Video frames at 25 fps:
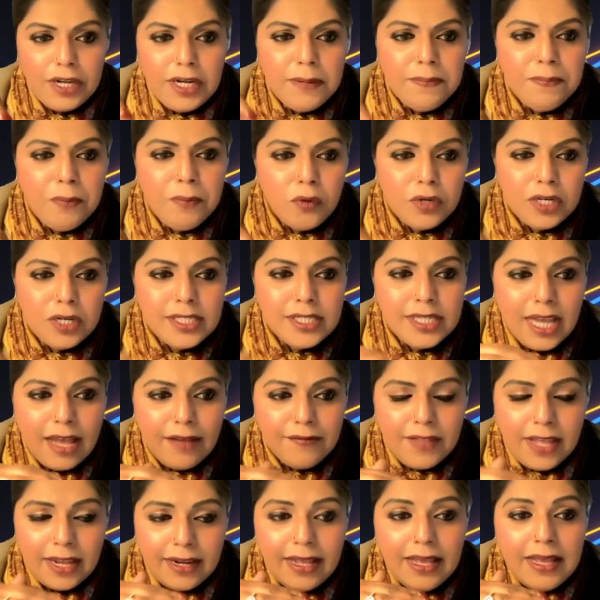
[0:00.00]
very important
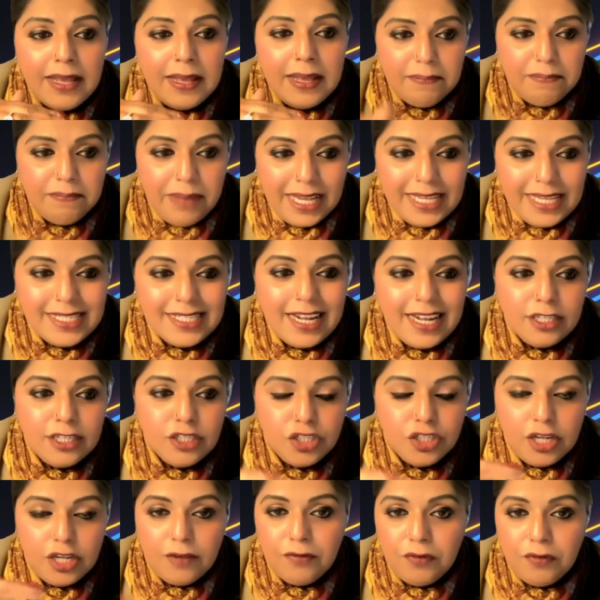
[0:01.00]
to have that
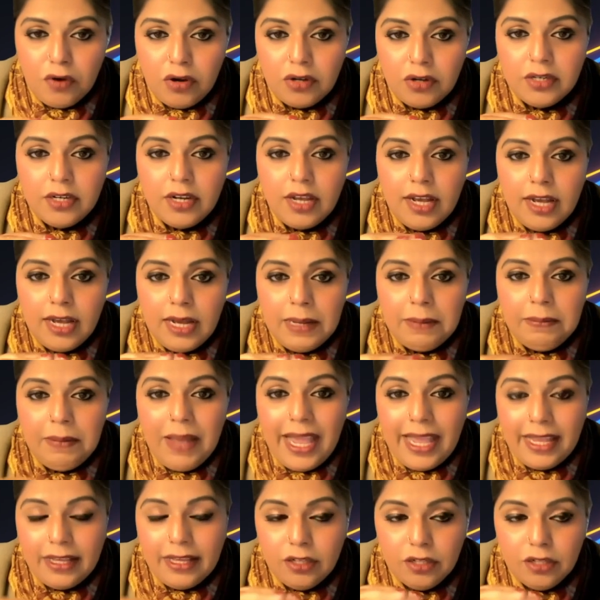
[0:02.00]
baseline chevron
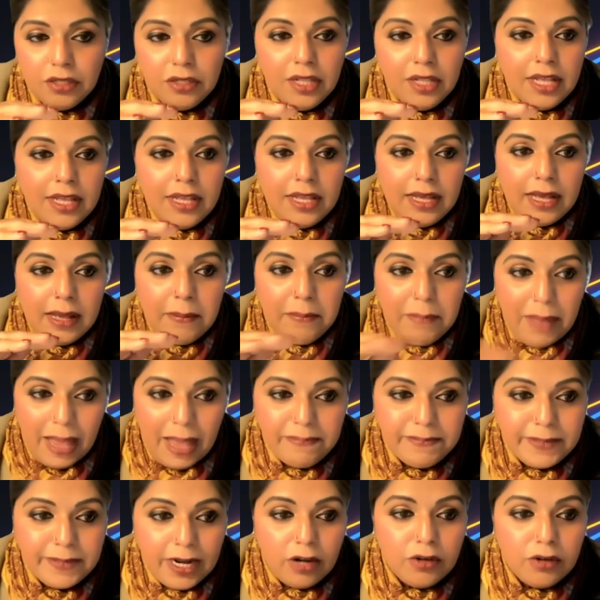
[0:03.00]
angle
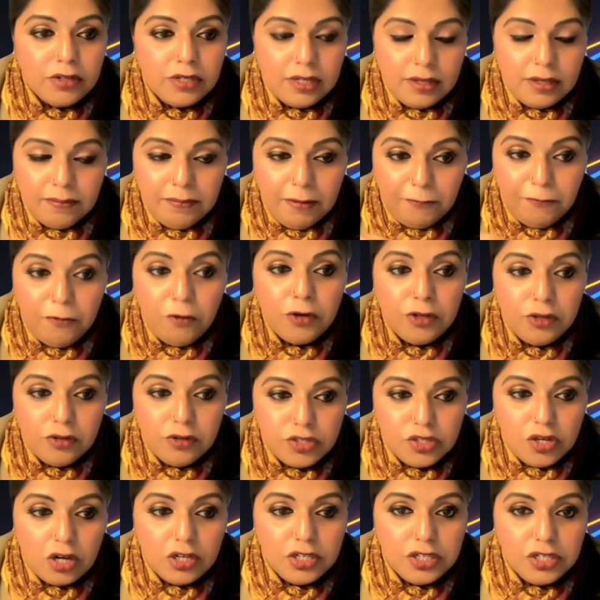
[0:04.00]
mapped out before
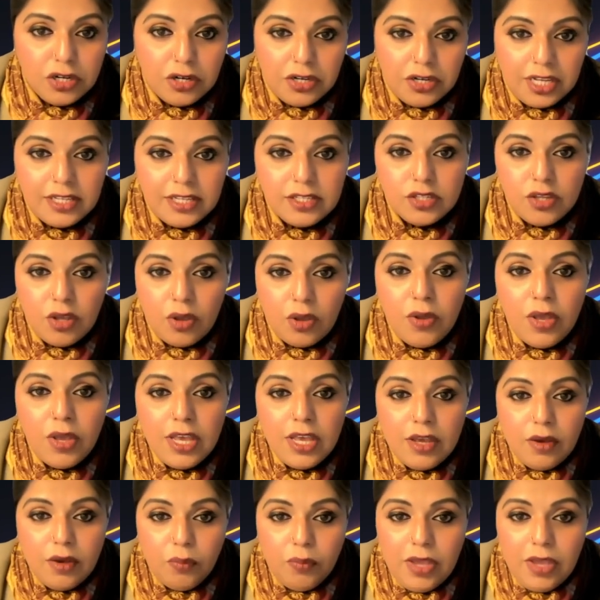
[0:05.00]
you start turning. So
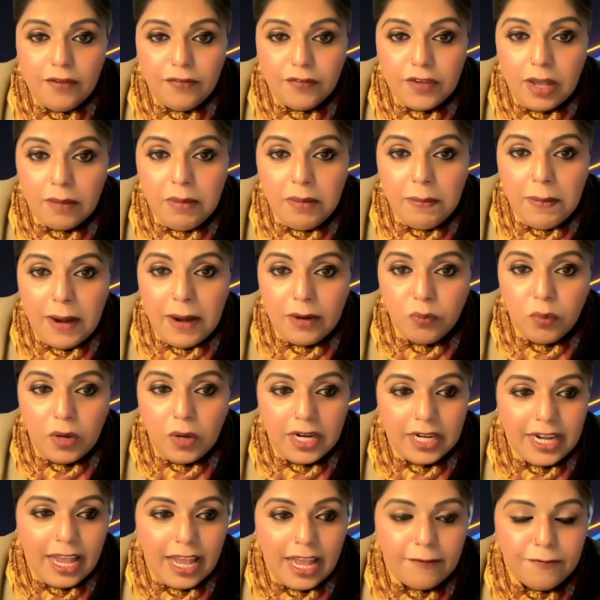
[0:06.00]
we have come
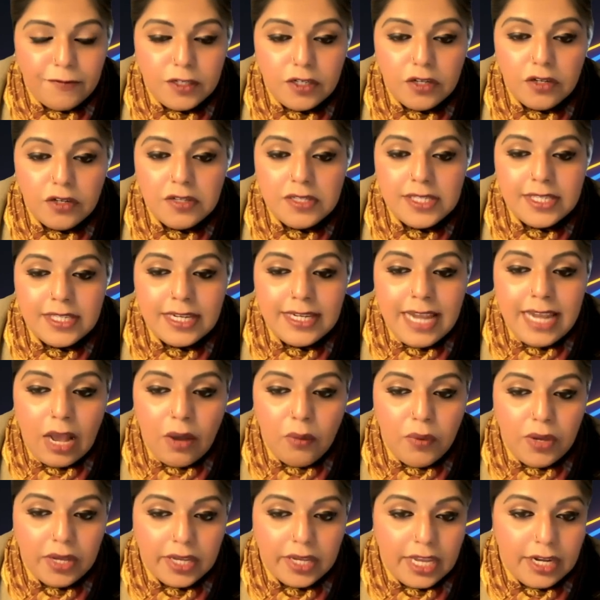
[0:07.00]
about 1.5 turns, and
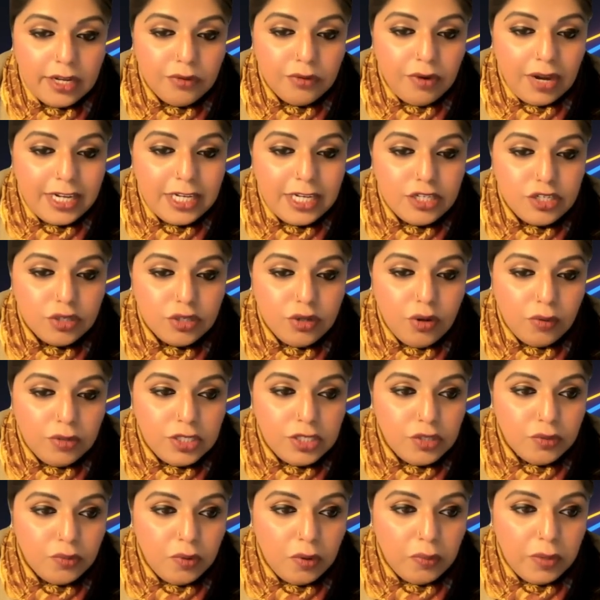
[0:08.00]
now we're getting ready to
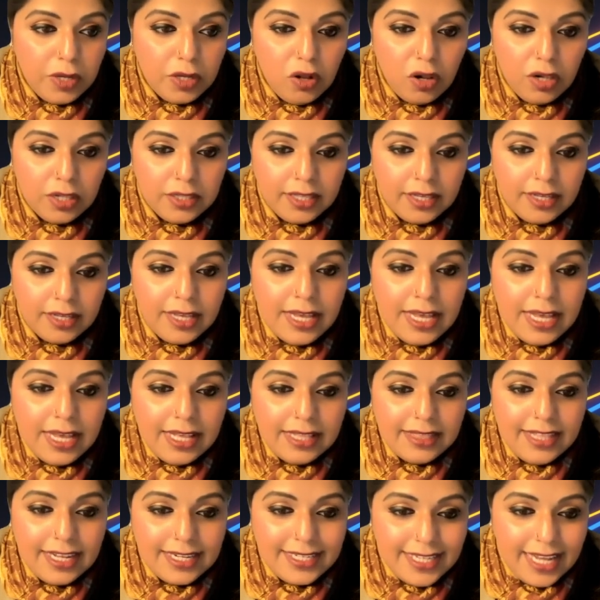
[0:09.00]
go into what we call the
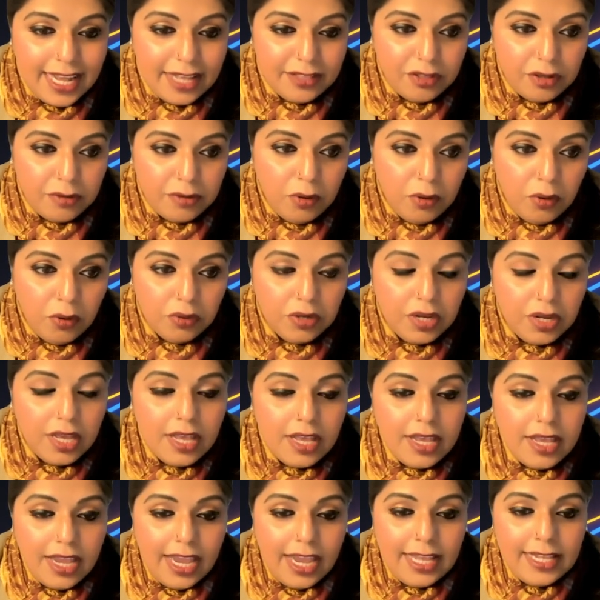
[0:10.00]
tether
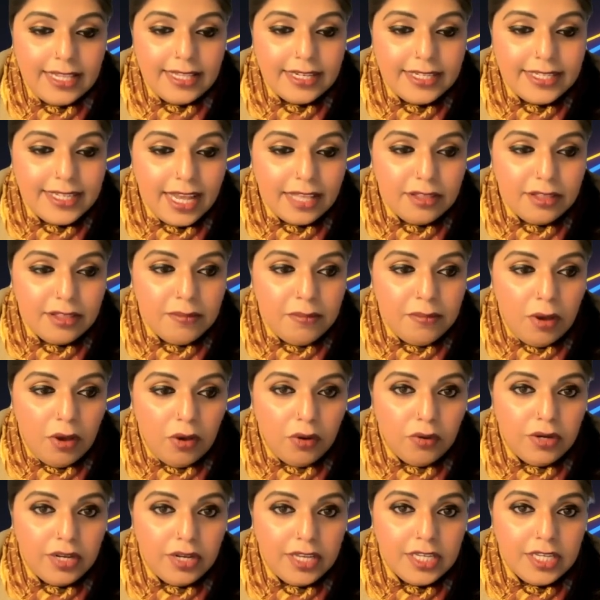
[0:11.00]
mode. And the tether
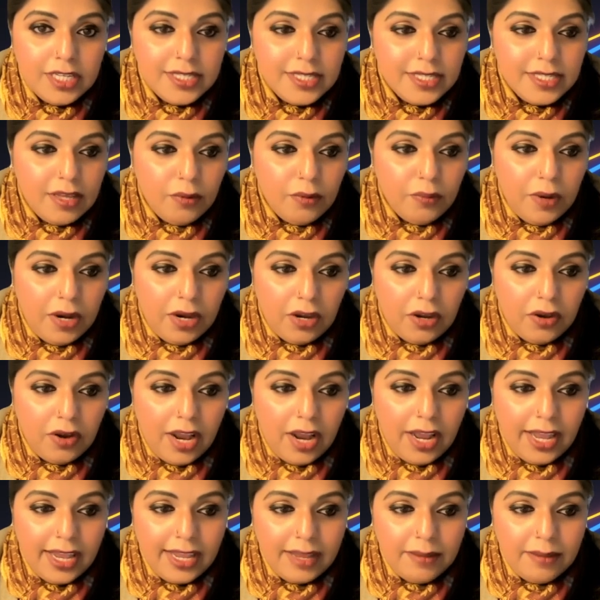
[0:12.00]
mode is
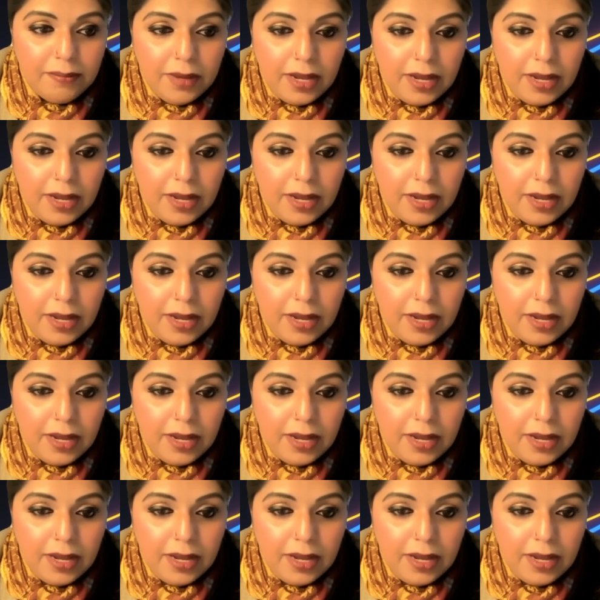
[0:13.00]
where